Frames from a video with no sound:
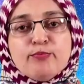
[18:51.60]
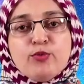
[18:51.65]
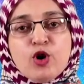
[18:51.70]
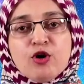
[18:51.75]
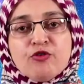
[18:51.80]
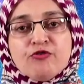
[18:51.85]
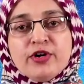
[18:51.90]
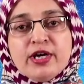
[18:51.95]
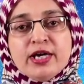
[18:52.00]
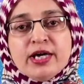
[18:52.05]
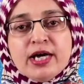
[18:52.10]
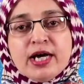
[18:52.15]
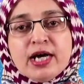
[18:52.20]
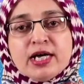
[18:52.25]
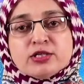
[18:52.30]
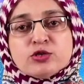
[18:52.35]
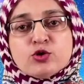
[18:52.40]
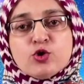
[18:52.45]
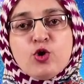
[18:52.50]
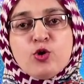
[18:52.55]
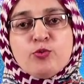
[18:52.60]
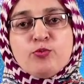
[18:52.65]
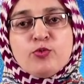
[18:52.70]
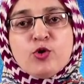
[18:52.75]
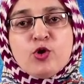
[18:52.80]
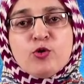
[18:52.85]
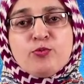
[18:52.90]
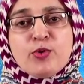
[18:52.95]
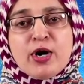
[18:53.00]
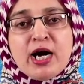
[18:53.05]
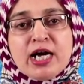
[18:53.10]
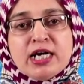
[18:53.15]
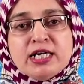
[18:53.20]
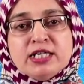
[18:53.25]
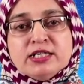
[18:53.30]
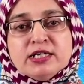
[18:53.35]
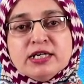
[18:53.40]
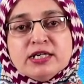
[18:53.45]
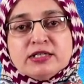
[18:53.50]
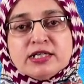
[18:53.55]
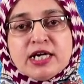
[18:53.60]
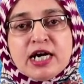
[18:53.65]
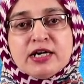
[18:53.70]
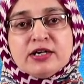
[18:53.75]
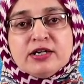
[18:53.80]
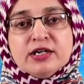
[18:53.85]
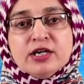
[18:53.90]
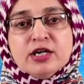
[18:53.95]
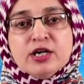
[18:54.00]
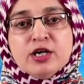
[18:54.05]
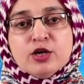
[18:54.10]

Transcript: Bowie has op opined that